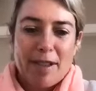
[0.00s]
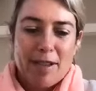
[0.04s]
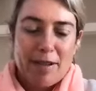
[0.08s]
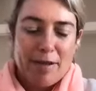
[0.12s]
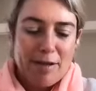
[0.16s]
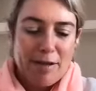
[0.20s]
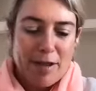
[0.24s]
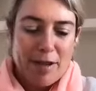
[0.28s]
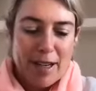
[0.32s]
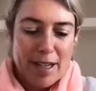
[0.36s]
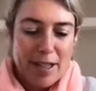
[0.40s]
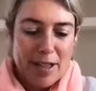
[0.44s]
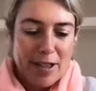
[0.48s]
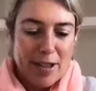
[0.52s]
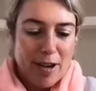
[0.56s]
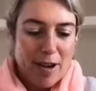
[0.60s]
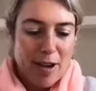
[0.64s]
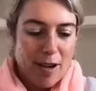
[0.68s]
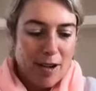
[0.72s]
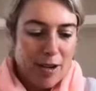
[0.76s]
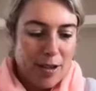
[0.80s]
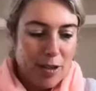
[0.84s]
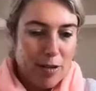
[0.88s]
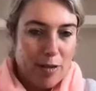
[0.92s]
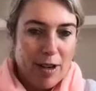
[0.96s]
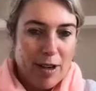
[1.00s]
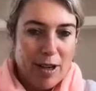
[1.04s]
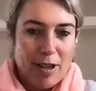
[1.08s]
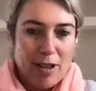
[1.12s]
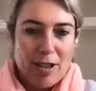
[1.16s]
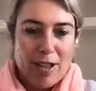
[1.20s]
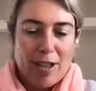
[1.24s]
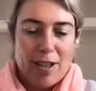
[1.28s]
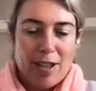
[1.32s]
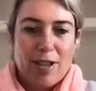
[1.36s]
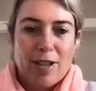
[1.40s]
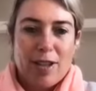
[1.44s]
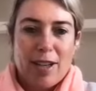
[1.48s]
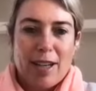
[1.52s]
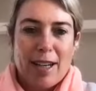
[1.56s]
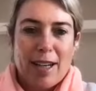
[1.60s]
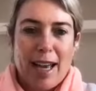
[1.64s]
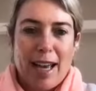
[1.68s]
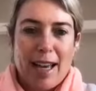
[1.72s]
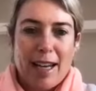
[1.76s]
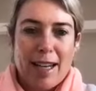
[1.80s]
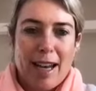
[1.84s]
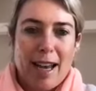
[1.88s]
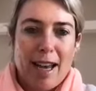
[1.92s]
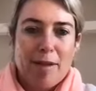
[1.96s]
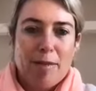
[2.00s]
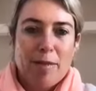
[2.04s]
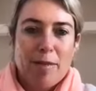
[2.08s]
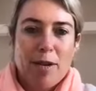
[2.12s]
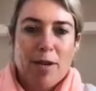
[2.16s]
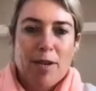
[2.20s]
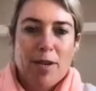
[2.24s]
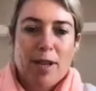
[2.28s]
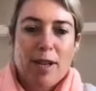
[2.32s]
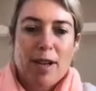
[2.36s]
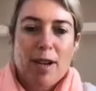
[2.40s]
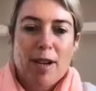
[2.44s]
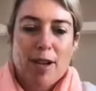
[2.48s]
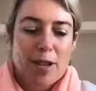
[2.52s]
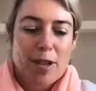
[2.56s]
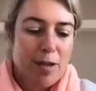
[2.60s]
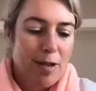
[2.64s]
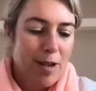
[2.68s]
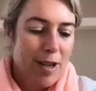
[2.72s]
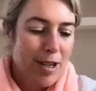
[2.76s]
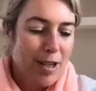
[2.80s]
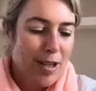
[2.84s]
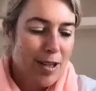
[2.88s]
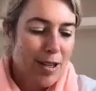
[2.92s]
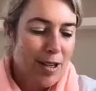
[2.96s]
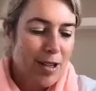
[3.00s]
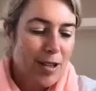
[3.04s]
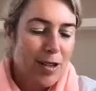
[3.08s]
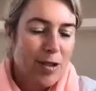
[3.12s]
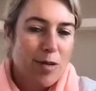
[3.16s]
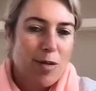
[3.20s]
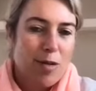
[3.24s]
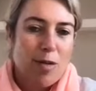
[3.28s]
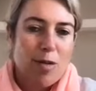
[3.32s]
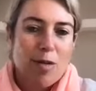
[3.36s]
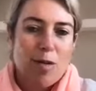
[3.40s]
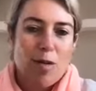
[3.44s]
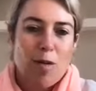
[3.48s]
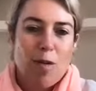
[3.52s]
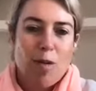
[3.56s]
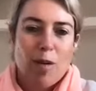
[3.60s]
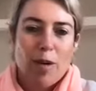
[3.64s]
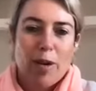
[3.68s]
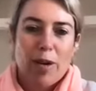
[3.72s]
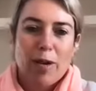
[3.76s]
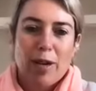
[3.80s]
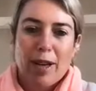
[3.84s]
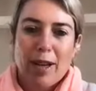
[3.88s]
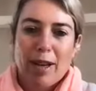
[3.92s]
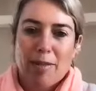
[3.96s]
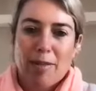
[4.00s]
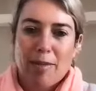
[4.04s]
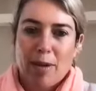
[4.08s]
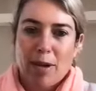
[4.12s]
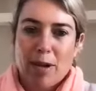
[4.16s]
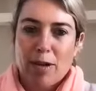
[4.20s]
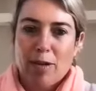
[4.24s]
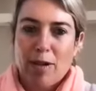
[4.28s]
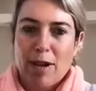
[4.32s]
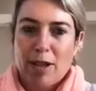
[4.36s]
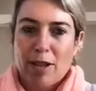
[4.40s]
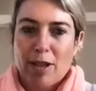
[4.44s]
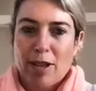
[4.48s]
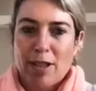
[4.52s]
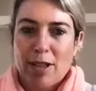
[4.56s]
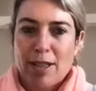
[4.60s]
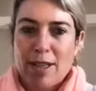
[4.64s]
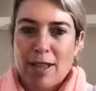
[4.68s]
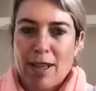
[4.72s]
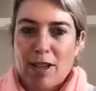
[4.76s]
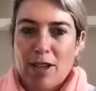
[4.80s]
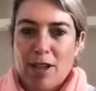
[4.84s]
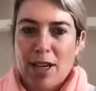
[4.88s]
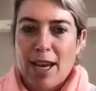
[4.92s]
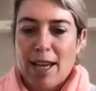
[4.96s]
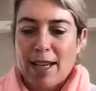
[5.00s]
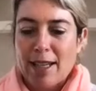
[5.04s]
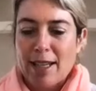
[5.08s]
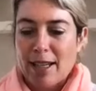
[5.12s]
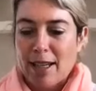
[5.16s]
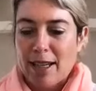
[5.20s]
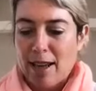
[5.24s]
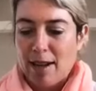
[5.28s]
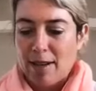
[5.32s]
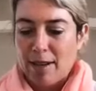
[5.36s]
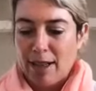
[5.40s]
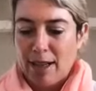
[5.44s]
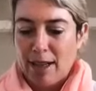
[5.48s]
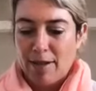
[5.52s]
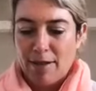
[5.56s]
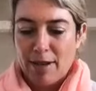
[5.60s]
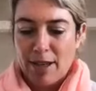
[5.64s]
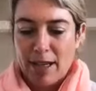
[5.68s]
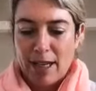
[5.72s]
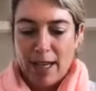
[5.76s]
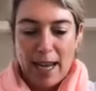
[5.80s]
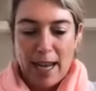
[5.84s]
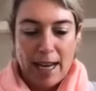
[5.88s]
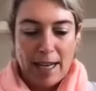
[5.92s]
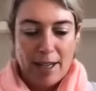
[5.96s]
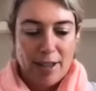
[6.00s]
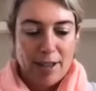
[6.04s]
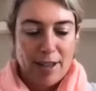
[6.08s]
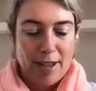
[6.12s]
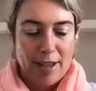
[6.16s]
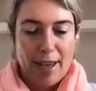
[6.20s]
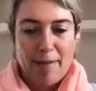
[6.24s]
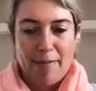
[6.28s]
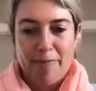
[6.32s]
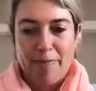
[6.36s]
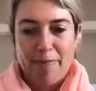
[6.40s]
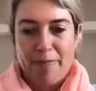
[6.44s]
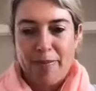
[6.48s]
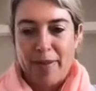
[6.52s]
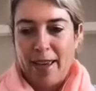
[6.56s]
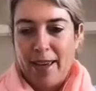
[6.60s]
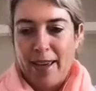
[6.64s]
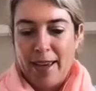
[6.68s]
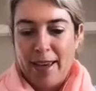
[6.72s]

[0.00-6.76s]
feel free to ask questions. You can unmute and ask questions, or you can put questions in the chat and I'll definitely get to them.